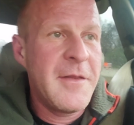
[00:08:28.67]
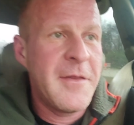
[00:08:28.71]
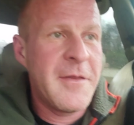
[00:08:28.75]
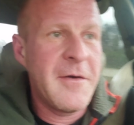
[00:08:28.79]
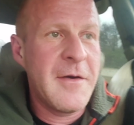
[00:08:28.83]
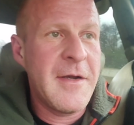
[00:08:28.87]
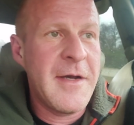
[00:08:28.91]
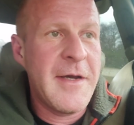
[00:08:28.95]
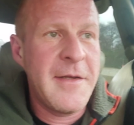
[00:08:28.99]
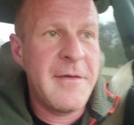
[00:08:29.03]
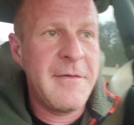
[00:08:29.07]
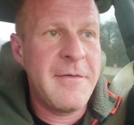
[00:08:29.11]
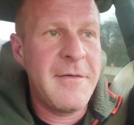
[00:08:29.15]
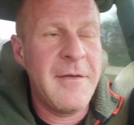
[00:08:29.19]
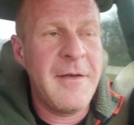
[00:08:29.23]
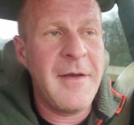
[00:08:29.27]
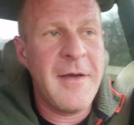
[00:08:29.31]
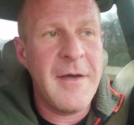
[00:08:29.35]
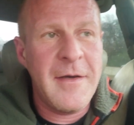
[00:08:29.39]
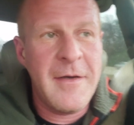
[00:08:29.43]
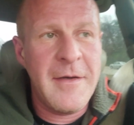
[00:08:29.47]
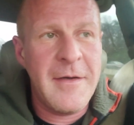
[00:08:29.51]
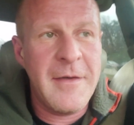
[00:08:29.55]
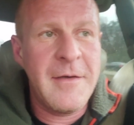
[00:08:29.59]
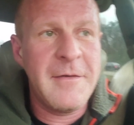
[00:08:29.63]
They're on,
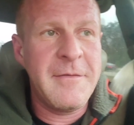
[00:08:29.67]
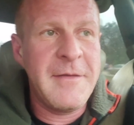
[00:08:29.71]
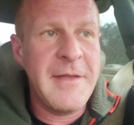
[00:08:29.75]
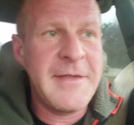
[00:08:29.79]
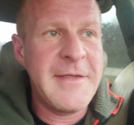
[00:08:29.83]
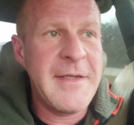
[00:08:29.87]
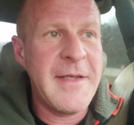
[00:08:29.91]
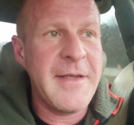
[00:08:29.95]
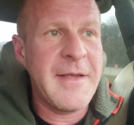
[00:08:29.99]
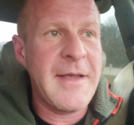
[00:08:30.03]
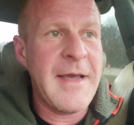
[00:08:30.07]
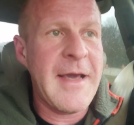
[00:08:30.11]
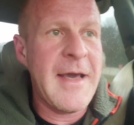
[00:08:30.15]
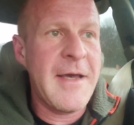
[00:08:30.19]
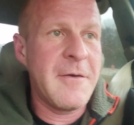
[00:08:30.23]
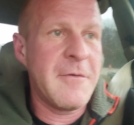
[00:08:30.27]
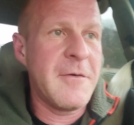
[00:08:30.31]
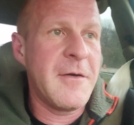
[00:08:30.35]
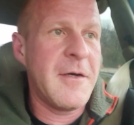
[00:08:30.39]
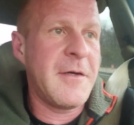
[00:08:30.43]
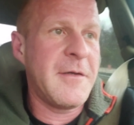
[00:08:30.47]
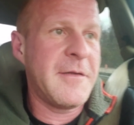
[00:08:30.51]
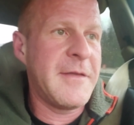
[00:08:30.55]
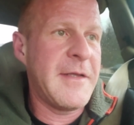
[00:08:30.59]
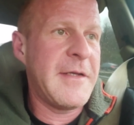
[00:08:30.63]
they take
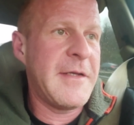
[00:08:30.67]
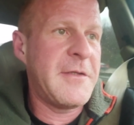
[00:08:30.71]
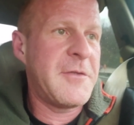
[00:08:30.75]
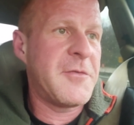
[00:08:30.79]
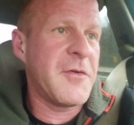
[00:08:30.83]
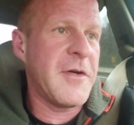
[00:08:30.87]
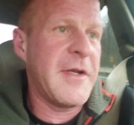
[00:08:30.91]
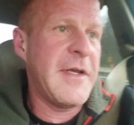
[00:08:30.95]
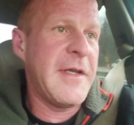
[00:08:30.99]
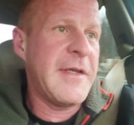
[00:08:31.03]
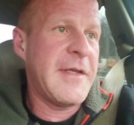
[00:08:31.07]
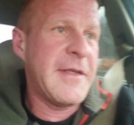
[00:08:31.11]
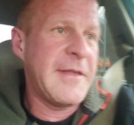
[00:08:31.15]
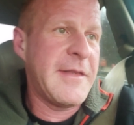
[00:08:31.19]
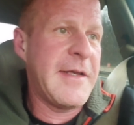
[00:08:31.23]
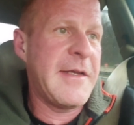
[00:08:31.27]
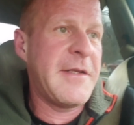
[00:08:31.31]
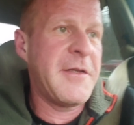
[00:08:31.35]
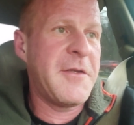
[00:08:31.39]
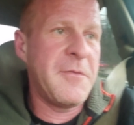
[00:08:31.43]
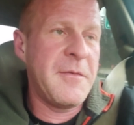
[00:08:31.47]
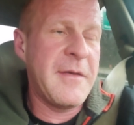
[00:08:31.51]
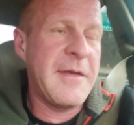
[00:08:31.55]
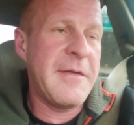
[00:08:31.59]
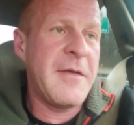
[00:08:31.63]
Adderall, they drink, and
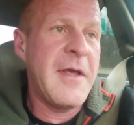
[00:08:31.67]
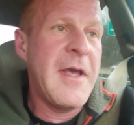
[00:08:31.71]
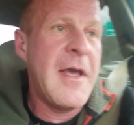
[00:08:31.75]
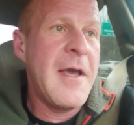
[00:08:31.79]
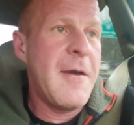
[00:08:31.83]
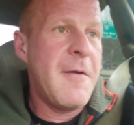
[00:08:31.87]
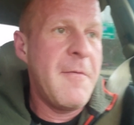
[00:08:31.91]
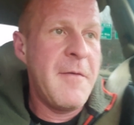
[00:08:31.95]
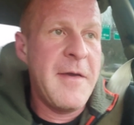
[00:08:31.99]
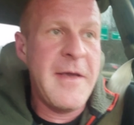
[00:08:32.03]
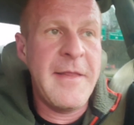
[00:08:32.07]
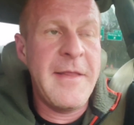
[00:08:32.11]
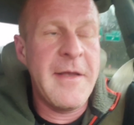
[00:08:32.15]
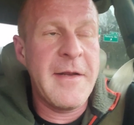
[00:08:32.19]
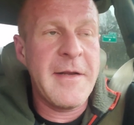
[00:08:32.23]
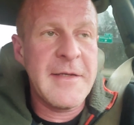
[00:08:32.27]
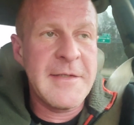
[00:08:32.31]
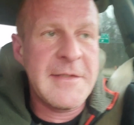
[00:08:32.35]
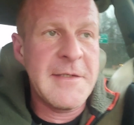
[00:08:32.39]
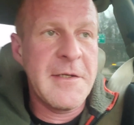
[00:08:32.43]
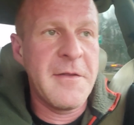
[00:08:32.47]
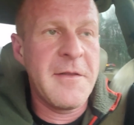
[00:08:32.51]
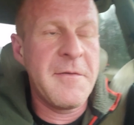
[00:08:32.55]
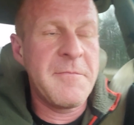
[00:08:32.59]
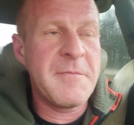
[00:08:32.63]
they do it, and they
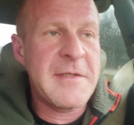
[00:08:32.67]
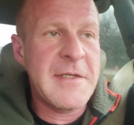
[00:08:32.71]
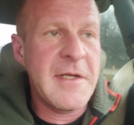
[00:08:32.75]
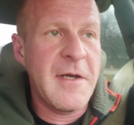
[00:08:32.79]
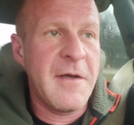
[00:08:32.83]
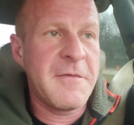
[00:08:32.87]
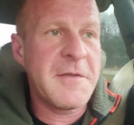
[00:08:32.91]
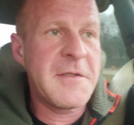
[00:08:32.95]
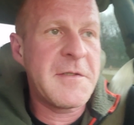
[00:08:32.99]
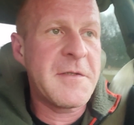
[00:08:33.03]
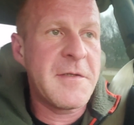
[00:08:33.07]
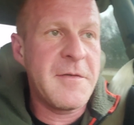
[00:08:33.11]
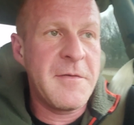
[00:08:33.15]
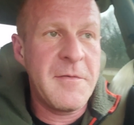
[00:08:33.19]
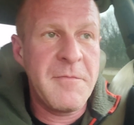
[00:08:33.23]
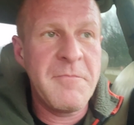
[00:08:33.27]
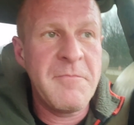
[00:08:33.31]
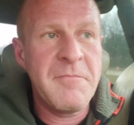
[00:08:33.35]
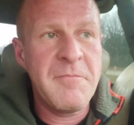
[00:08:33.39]
consider themselves,